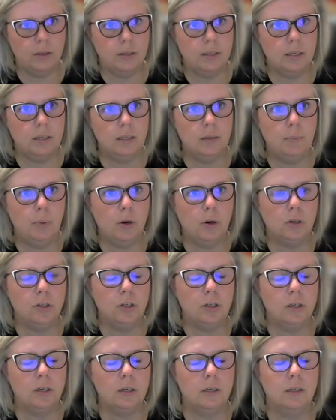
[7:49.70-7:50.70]
is a
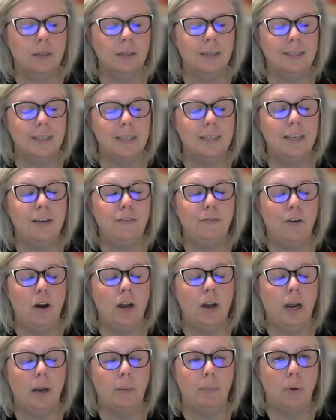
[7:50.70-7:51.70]

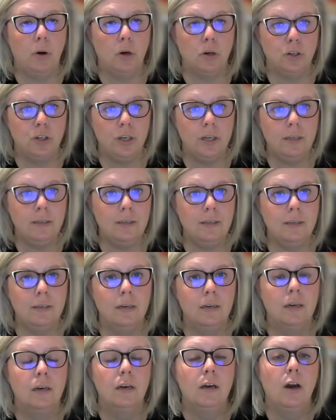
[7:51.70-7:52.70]
font I purchased
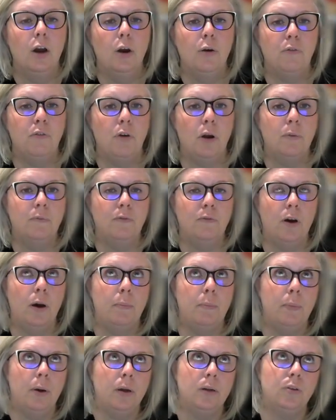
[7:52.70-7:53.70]
from
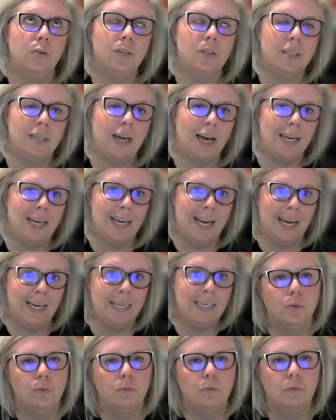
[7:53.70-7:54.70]

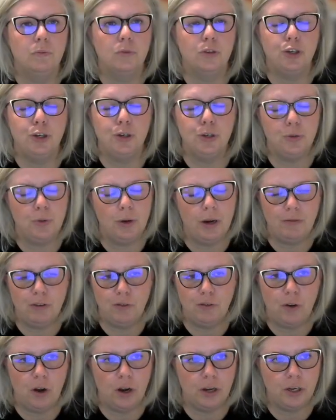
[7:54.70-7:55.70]
fontbundles.net. Choose whatever
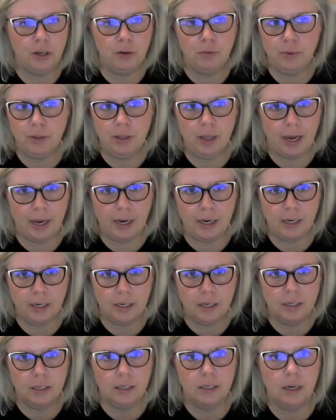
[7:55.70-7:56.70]
font you would
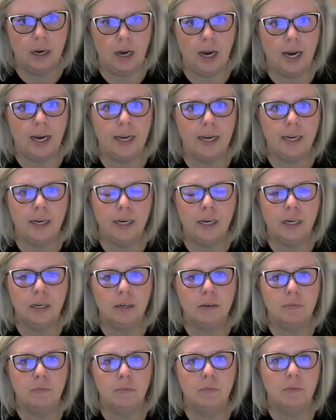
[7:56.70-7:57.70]
like. I
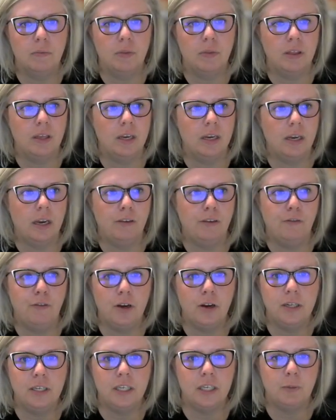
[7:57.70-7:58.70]
think a
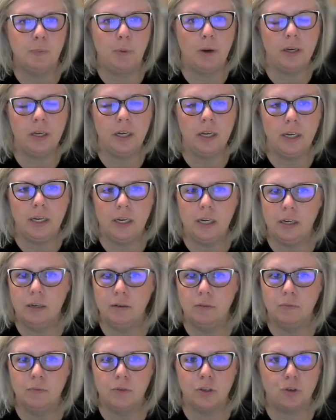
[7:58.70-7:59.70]
fun, spunky,
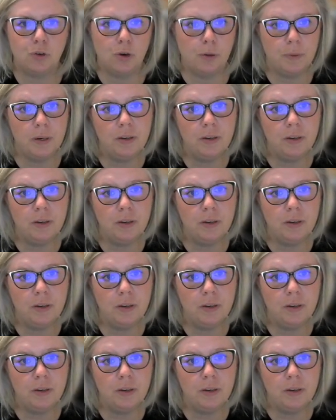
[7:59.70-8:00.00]
scripty